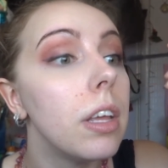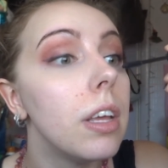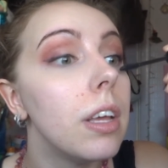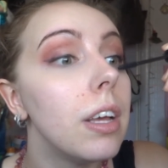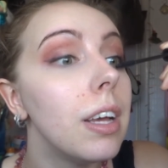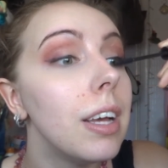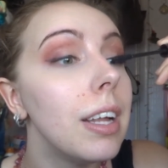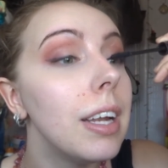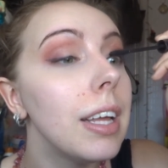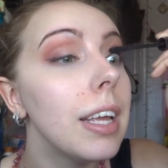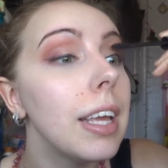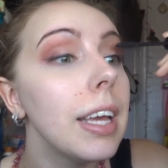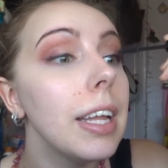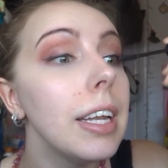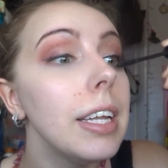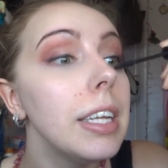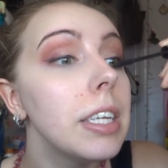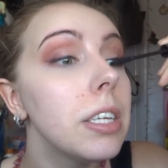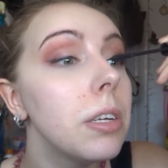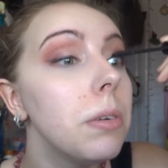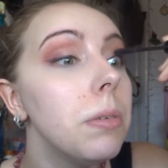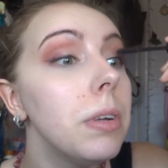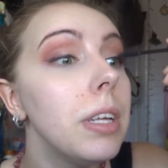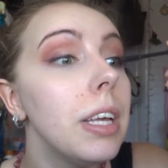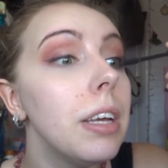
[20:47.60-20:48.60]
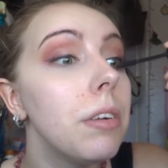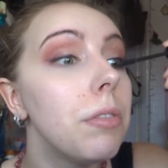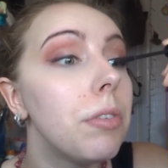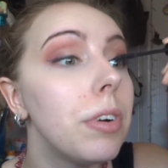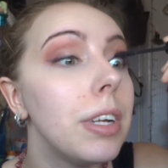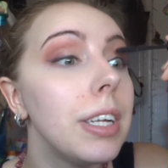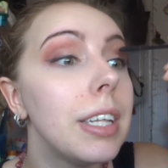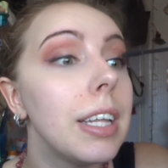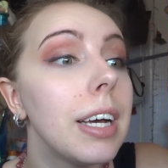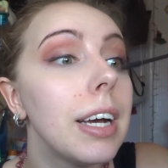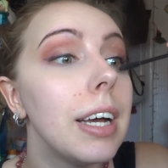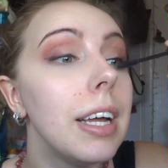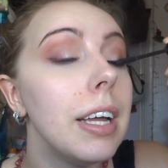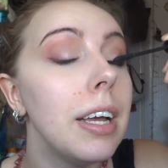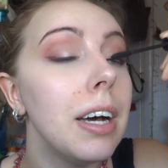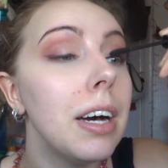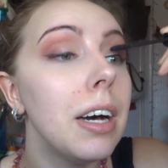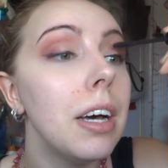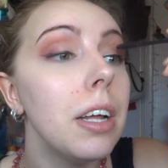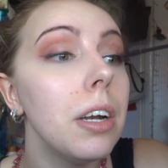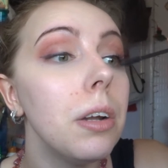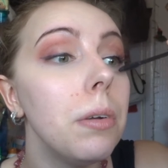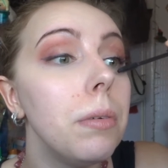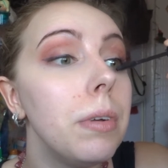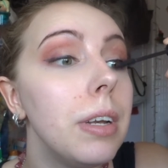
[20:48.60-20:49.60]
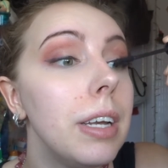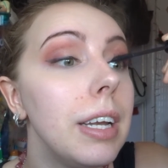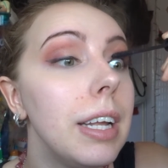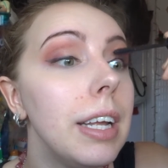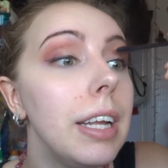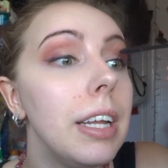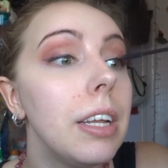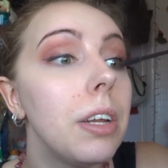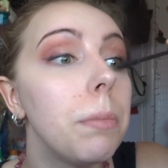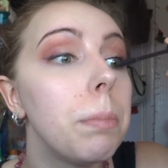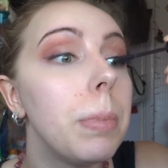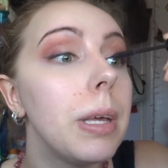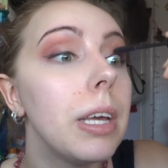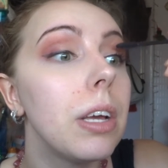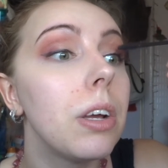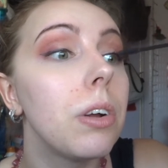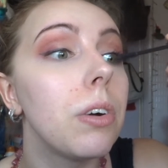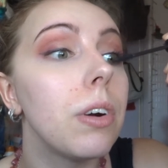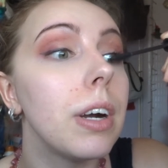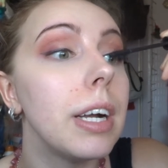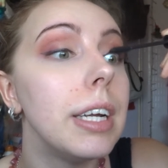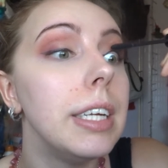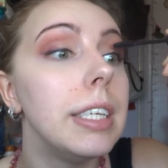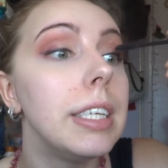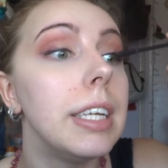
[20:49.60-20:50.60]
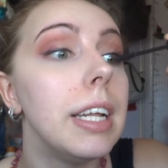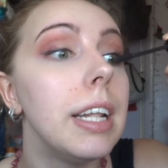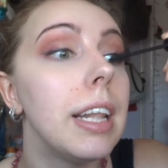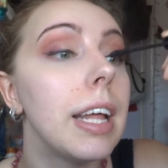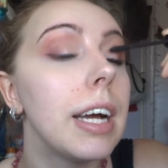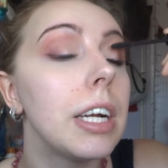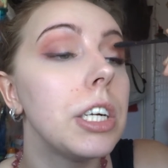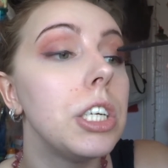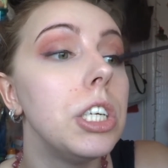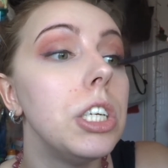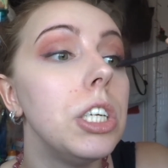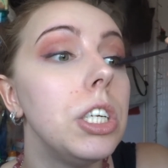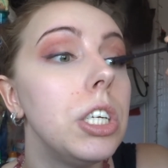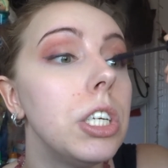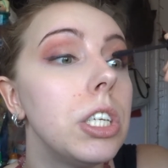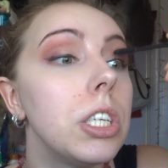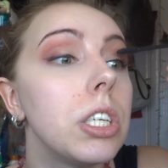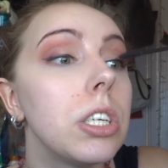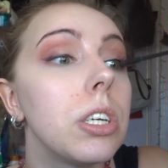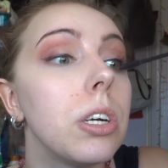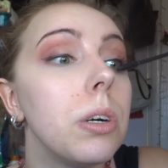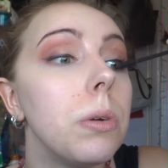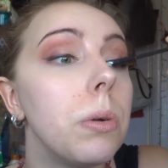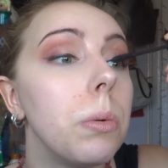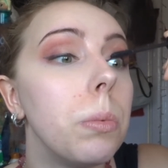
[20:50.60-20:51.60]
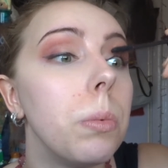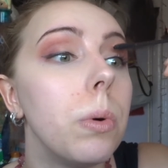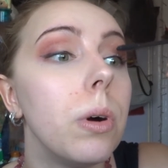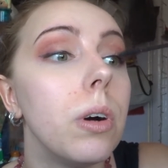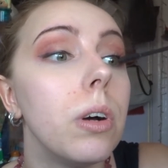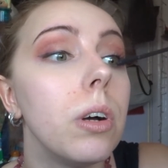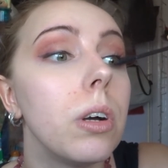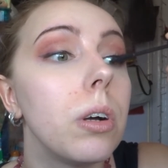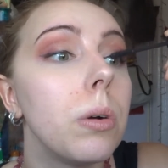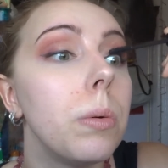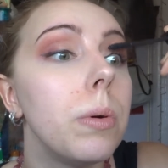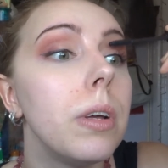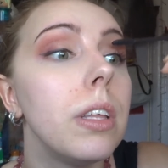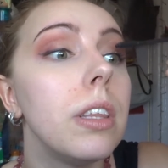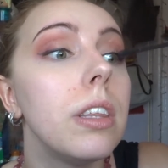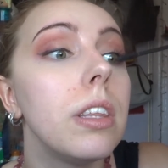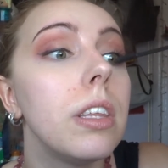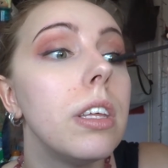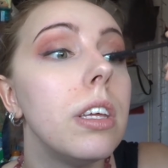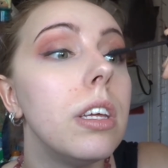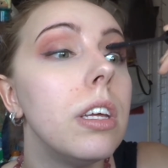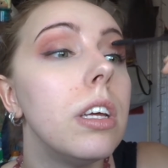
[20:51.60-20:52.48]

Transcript: And again, it's only every day. I don't need big crazy lashes just to go to work with.